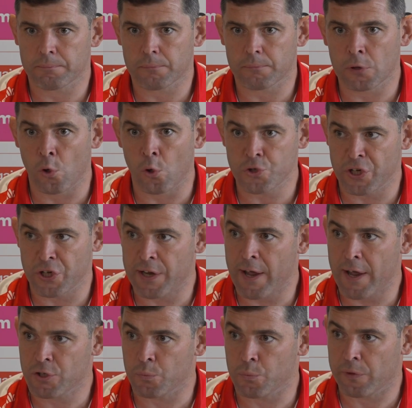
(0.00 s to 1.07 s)
closer
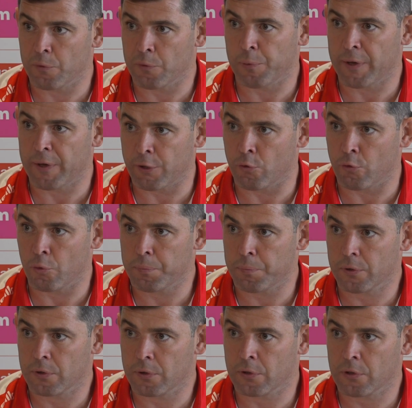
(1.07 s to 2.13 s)
connection with the playing group,
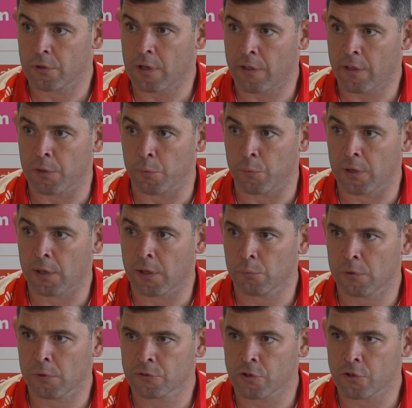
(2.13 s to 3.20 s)
I think
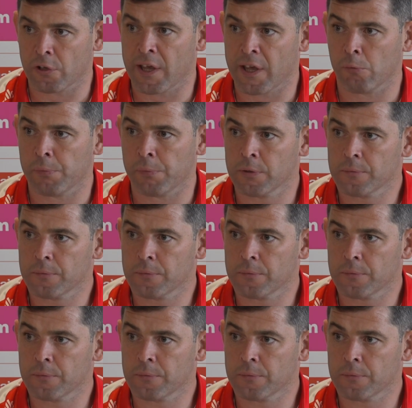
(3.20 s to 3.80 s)
will certainly help me.